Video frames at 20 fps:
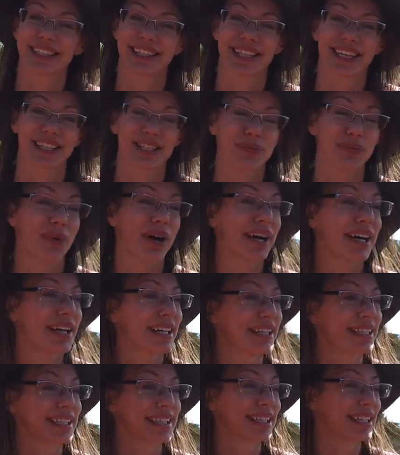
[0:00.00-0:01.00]
That's
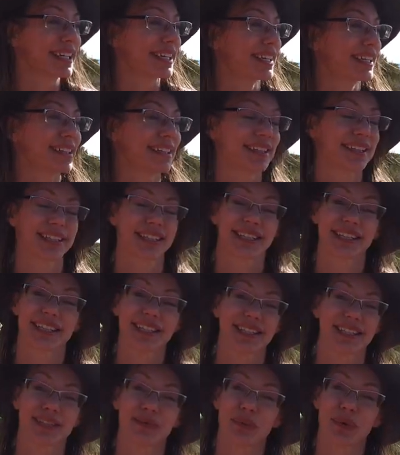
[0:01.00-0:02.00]
why
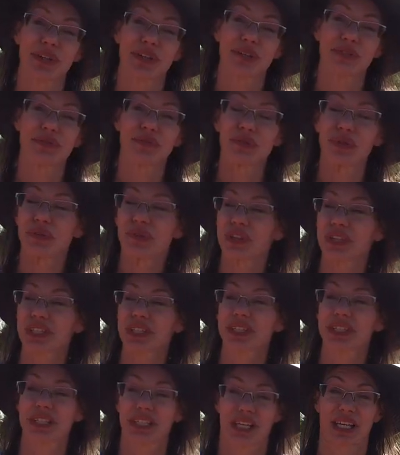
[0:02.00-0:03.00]
this is wonderful.
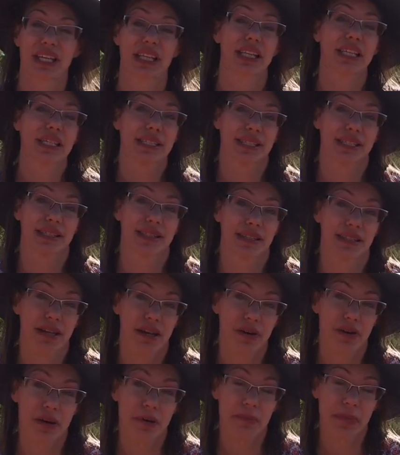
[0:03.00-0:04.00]
This this is
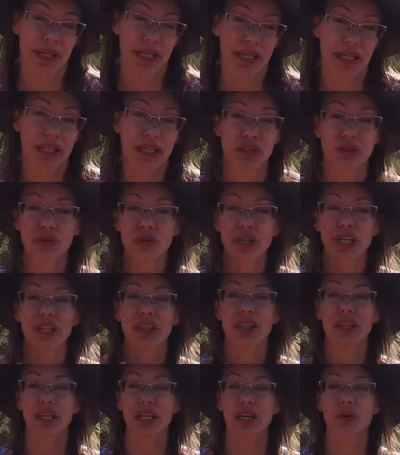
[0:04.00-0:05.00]
therapy. You
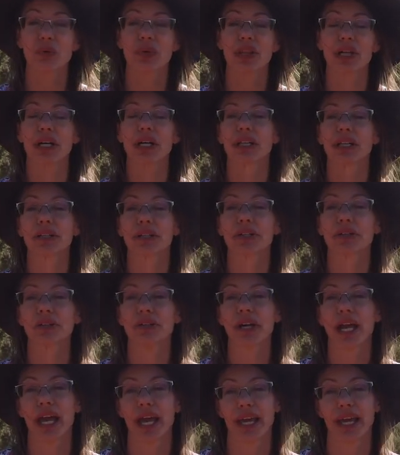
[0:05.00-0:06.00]
can think with a
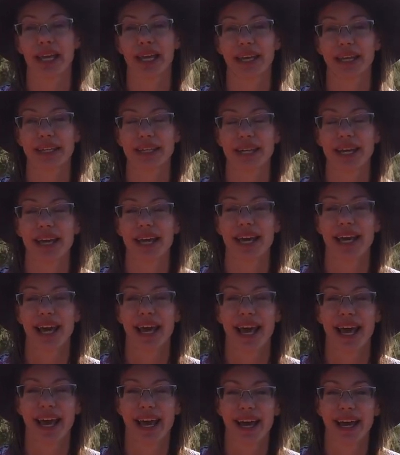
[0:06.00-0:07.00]
clear head
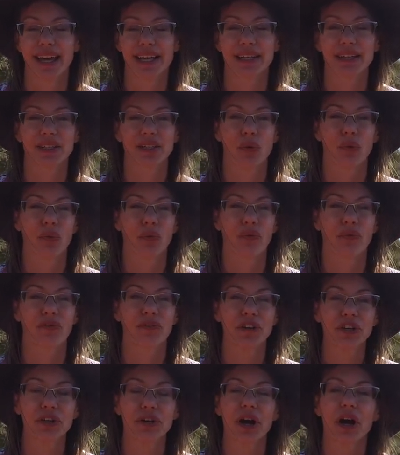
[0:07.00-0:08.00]
and
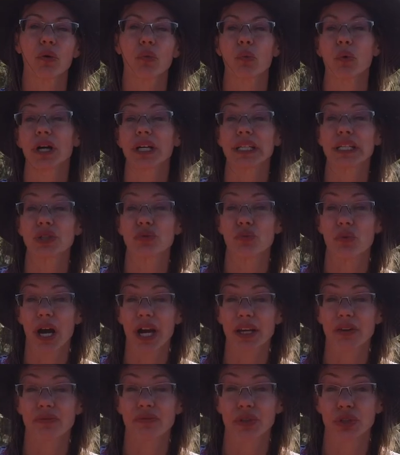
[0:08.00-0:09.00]
figure out what is
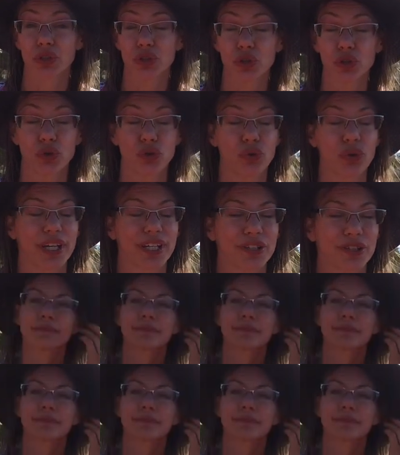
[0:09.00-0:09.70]
right for you.